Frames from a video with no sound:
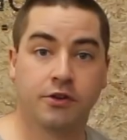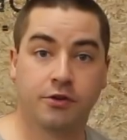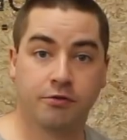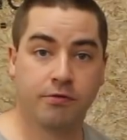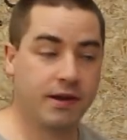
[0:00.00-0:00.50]

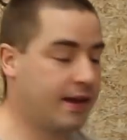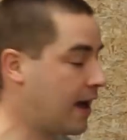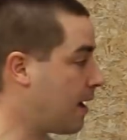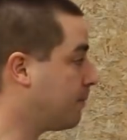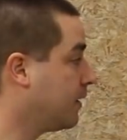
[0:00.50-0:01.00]
To
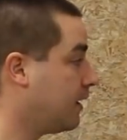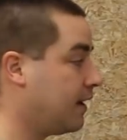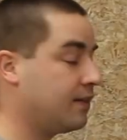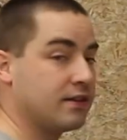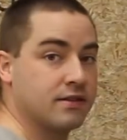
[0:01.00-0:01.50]
recap,
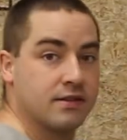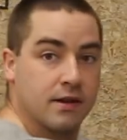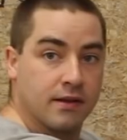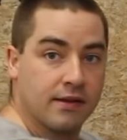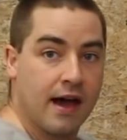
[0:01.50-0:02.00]
in
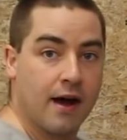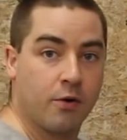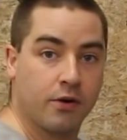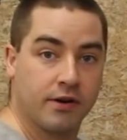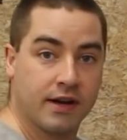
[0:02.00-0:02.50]
this
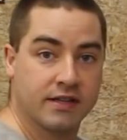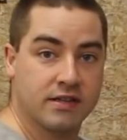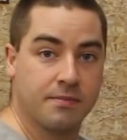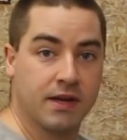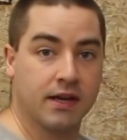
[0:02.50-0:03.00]
tower next
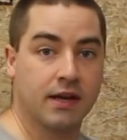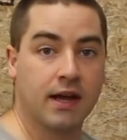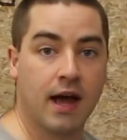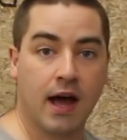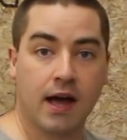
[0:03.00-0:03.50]
to me,
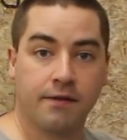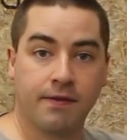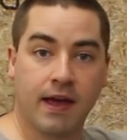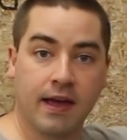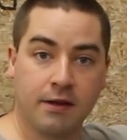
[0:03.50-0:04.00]
I
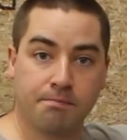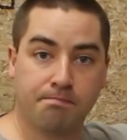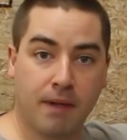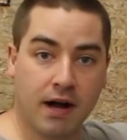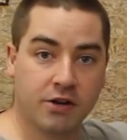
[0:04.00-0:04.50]
have 8
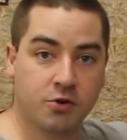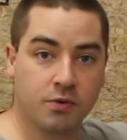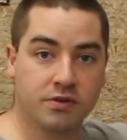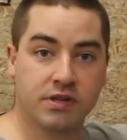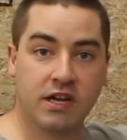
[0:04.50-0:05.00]

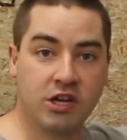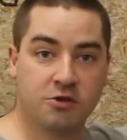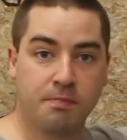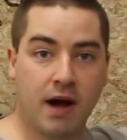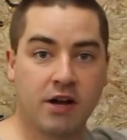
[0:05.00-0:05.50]
modules.
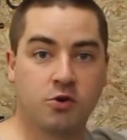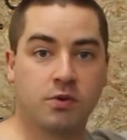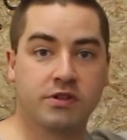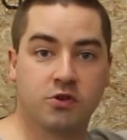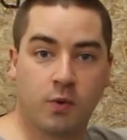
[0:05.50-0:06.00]
Each
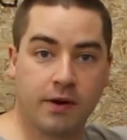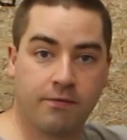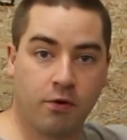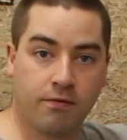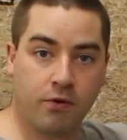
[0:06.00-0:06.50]
module is
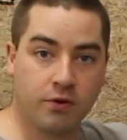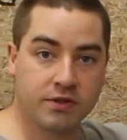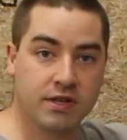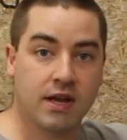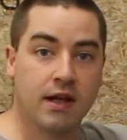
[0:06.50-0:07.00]
24
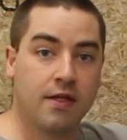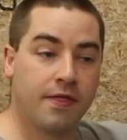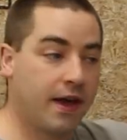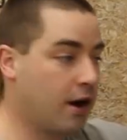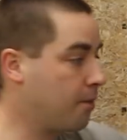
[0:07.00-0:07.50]
volts.
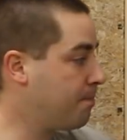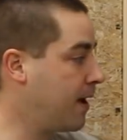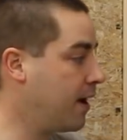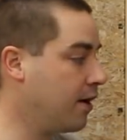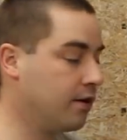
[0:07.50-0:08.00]
They are
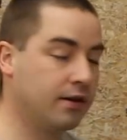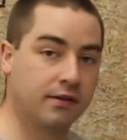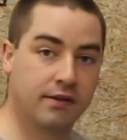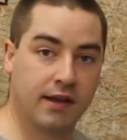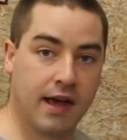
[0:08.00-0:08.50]

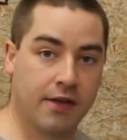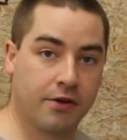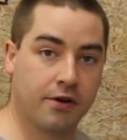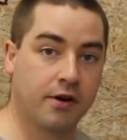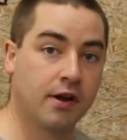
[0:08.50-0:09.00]
paired
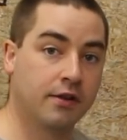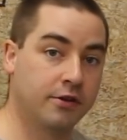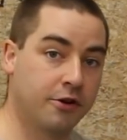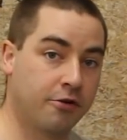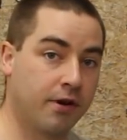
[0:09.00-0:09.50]
together
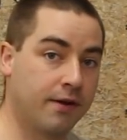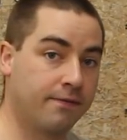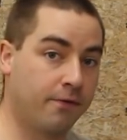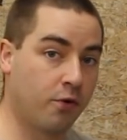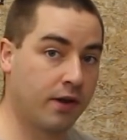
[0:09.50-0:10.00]
to
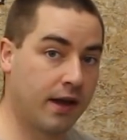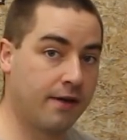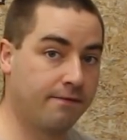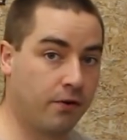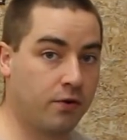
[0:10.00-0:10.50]
create
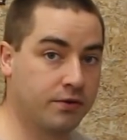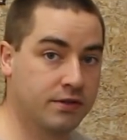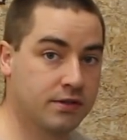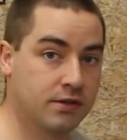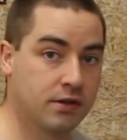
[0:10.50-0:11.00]
48
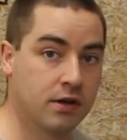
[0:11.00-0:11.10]
volts.